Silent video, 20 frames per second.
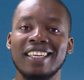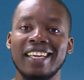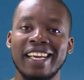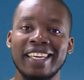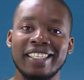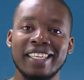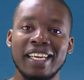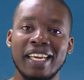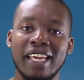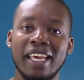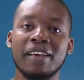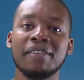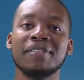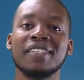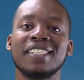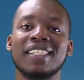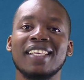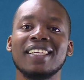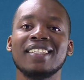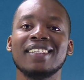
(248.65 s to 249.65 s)
it
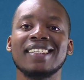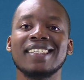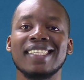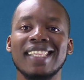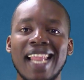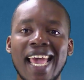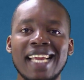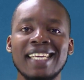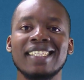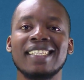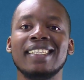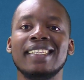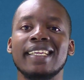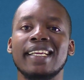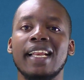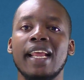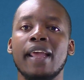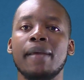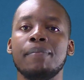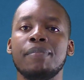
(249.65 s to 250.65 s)
gives this slight delay